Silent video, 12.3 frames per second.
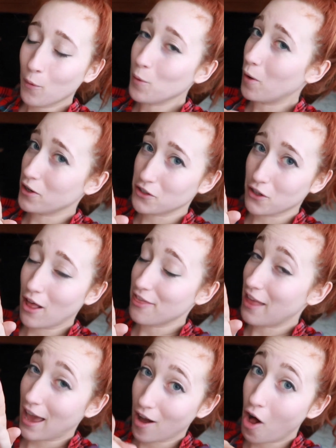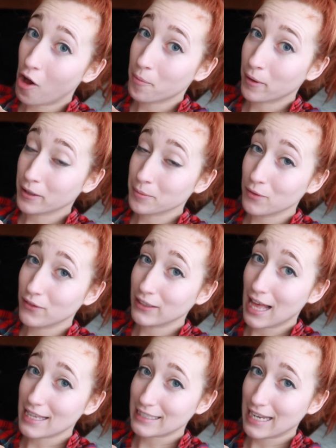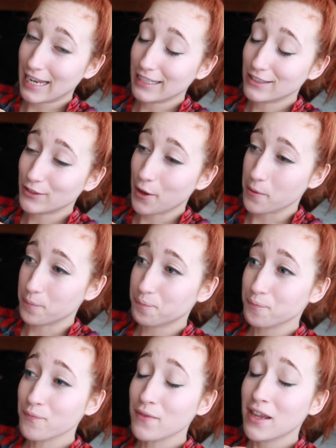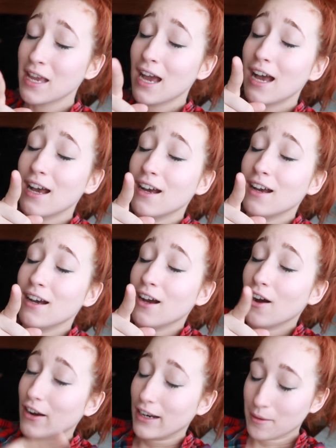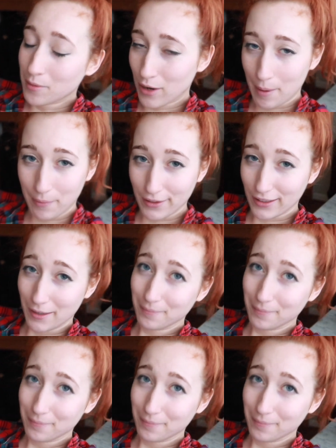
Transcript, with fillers: We watched that Hallmark movie last night. So, all right, I'm gonna wrap this